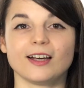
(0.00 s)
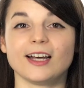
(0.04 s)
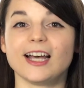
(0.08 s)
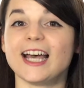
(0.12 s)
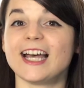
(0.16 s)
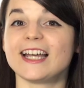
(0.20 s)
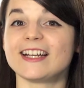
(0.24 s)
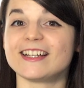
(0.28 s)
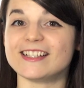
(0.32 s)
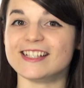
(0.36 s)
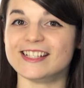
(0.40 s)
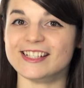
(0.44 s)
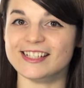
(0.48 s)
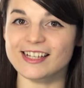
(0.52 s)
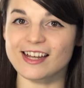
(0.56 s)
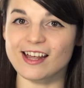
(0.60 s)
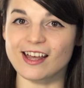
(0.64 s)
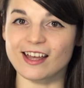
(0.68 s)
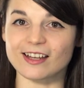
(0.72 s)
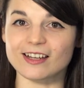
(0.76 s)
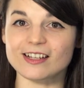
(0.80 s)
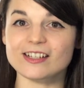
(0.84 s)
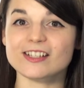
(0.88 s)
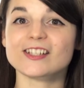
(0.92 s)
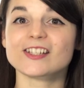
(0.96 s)
and
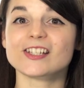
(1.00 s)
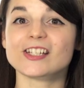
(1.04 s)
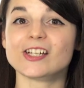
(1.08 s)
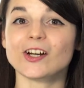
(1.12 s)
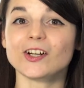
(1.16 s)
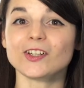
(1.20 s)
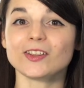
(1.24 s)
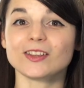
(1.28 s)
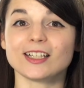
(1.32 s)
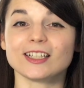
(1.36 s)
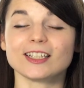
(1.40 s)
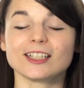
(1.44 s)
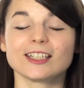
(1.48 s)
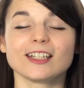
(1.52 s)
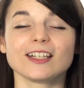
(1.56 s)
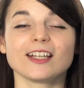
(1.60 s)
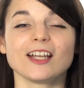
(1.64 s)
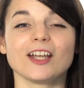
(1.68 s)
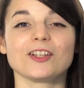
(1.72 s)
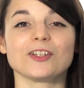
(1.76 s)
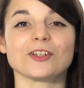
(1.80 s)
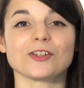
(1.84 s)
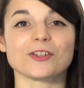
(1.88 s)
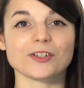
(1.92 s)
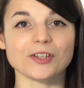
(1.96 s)
instead start thinking
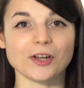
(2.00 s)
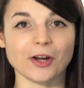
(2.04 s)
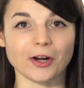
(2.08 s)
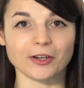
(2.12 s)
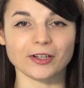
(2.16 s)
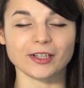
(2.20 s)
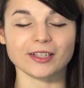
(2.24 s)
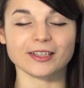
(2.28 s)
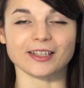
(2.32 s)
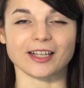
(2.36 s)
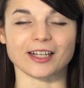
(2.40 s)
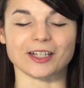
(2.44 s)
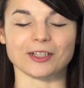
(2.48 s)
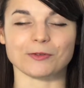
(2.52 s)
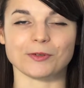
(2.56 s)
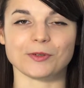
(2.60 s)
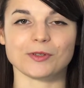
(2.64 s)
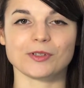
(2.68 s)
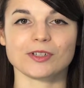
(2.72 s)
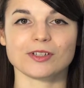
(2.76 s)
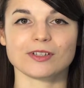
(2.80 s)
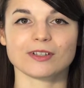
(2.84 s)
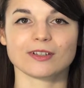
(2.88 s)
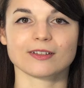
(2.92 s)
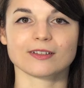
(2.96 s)
in your target
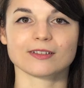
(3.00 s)
language.